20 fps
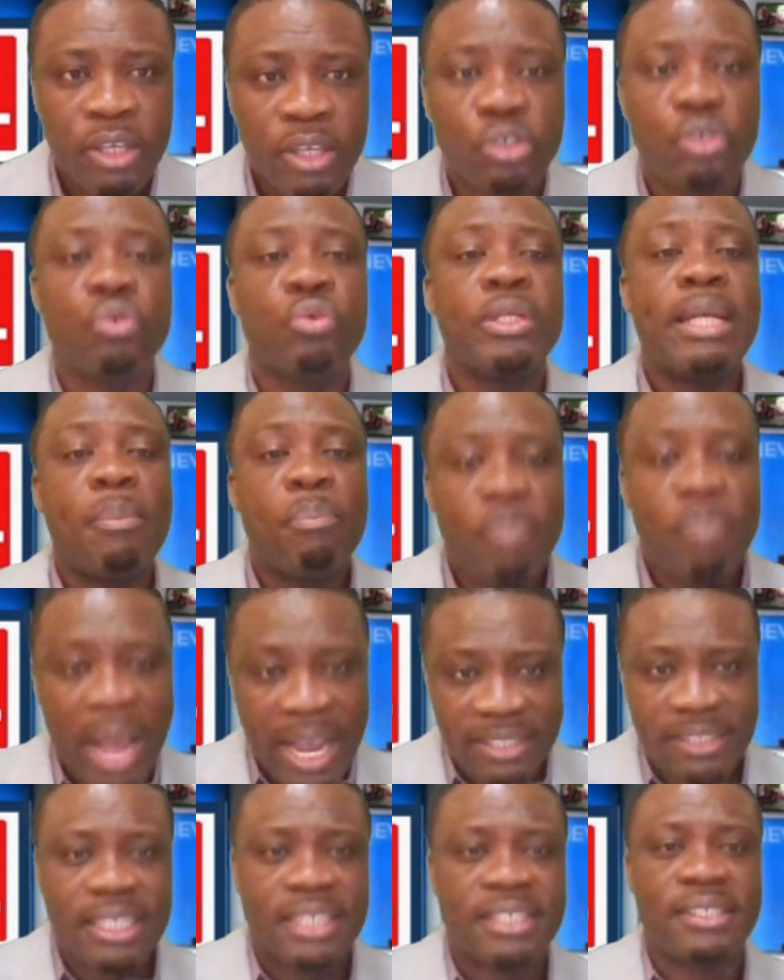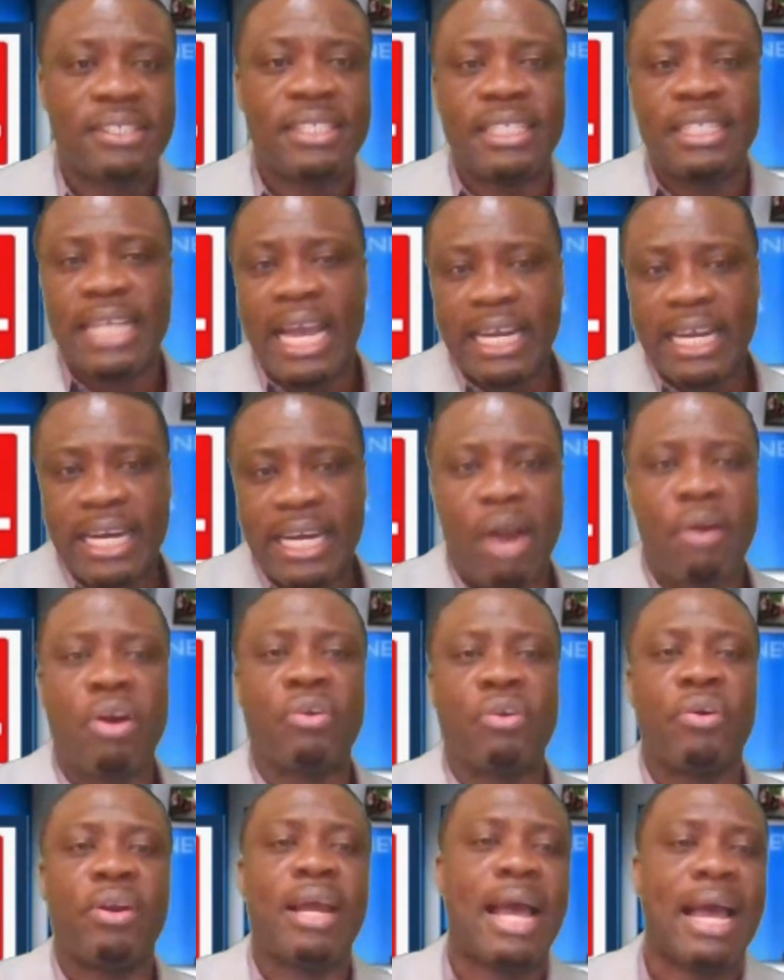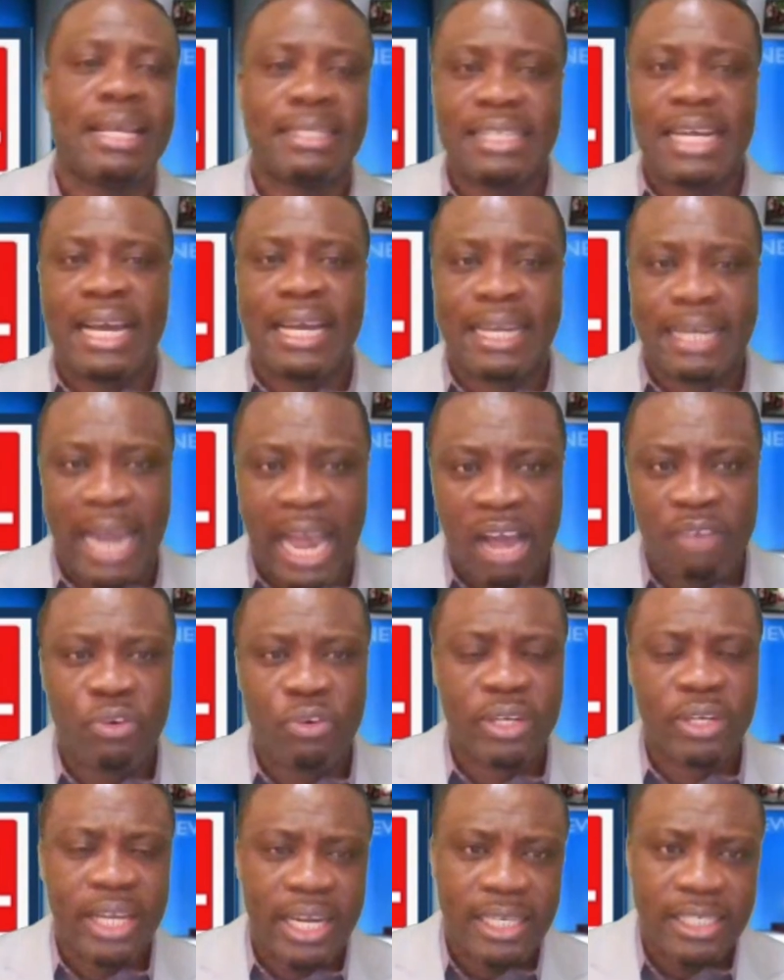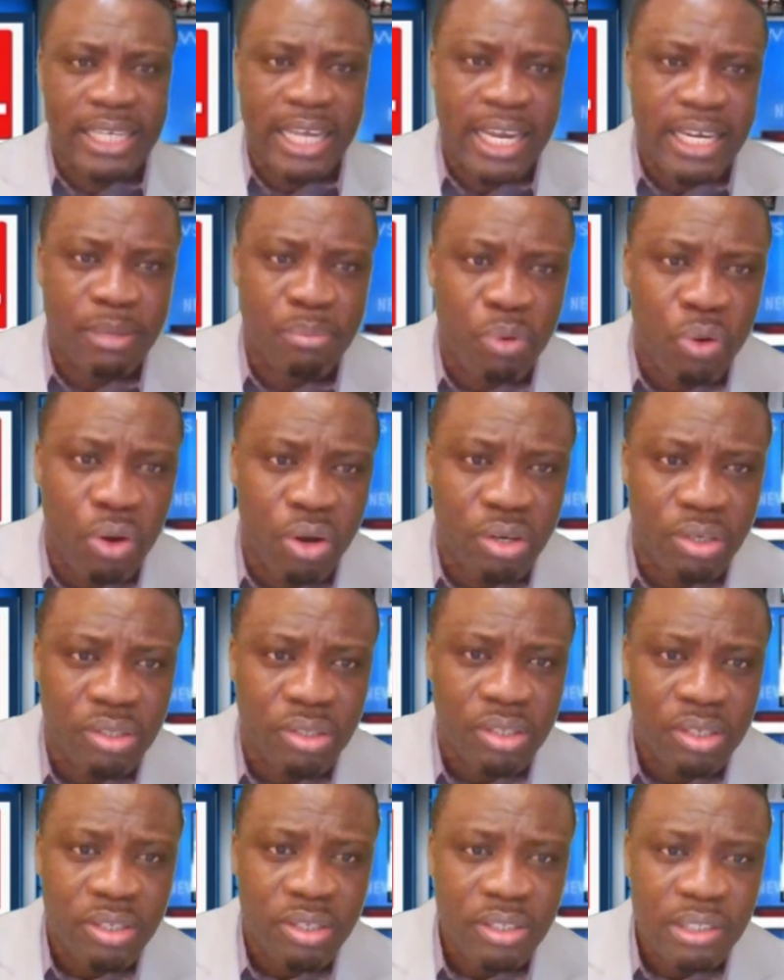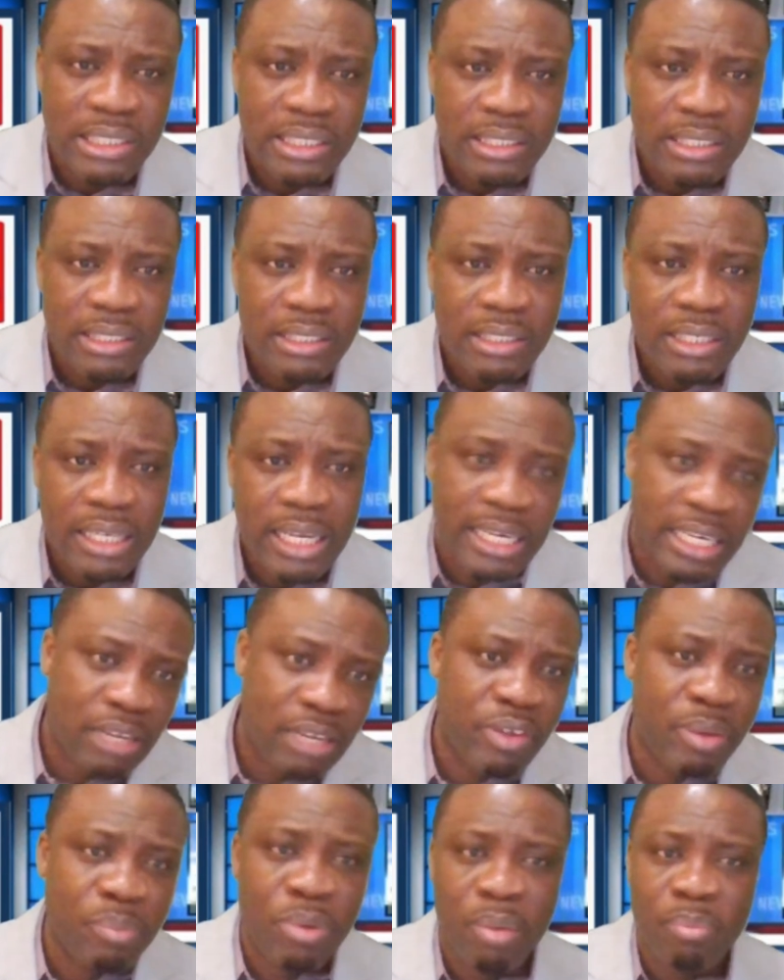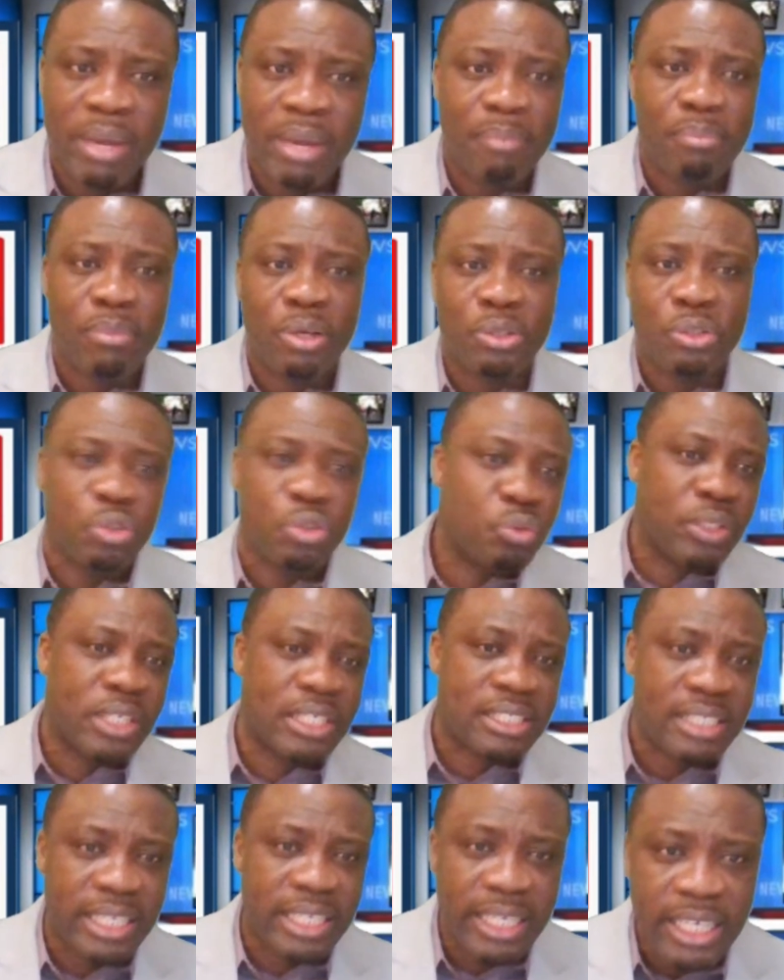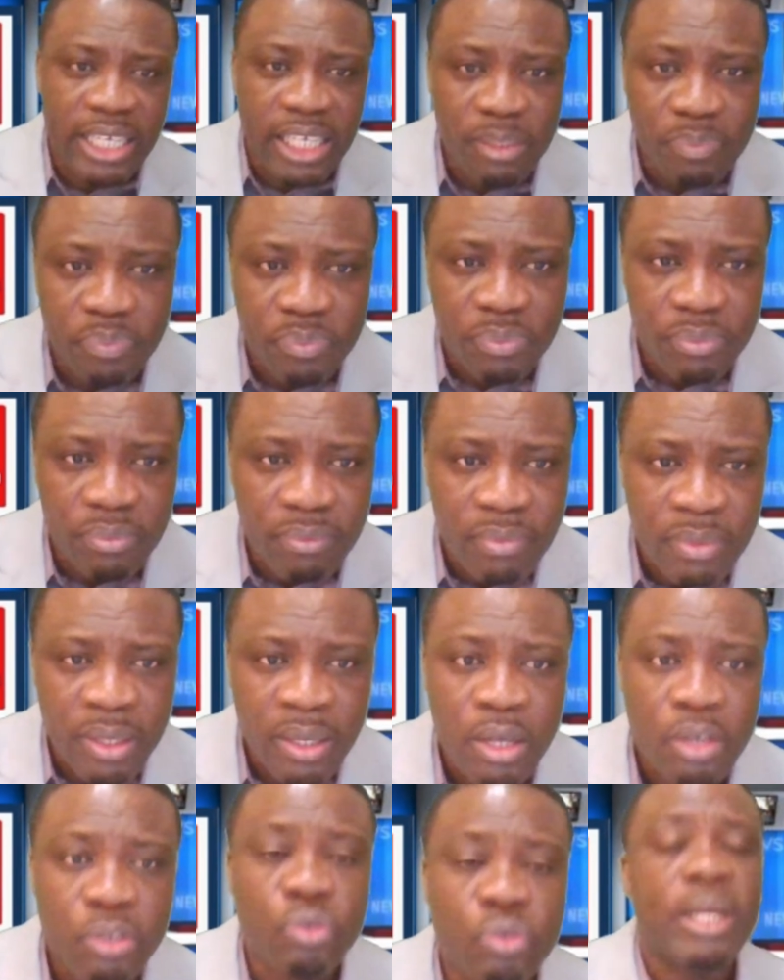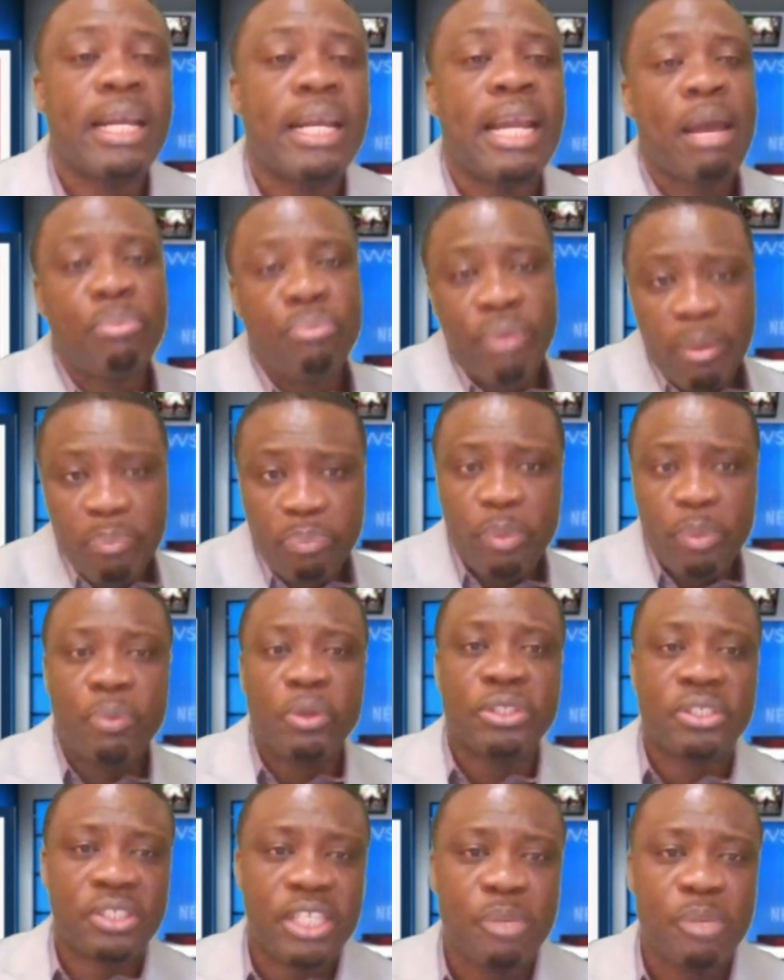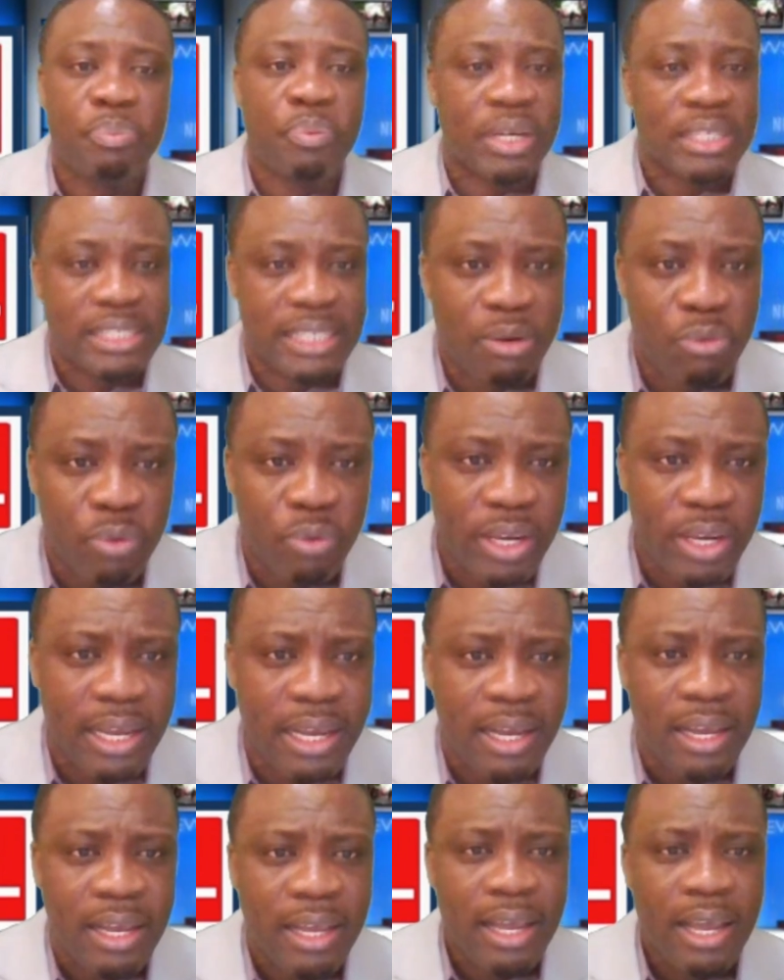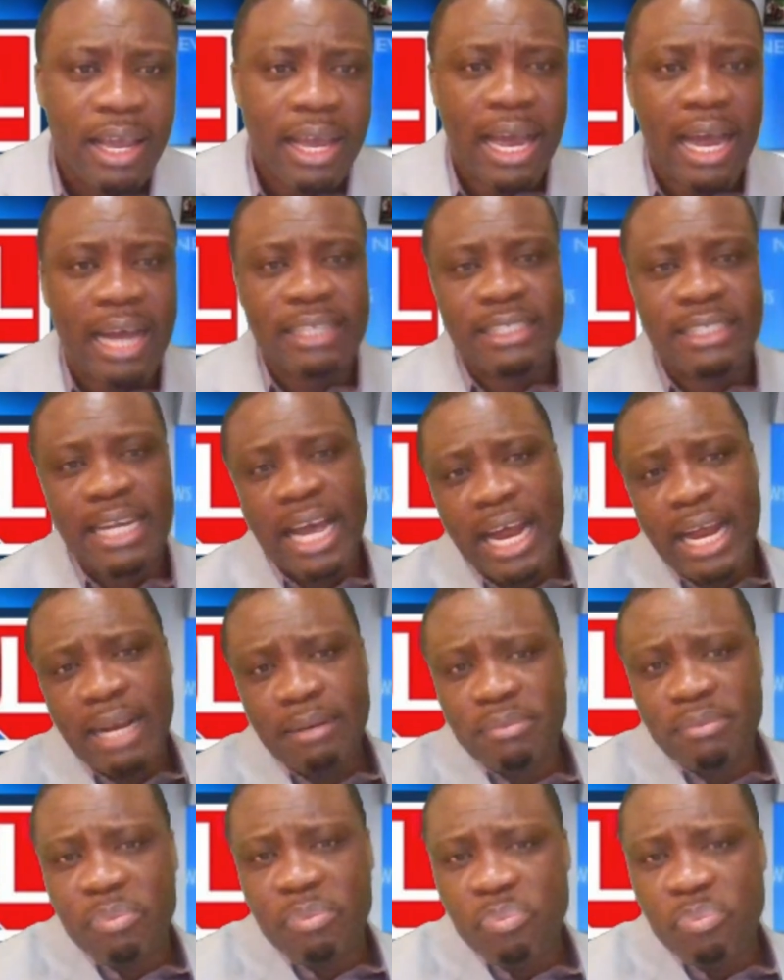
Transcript: Do the masses see Carlos Gray as that advocate anymore? And even Mamba Mondo, do they see him? Do the Liberian people see President Weah as that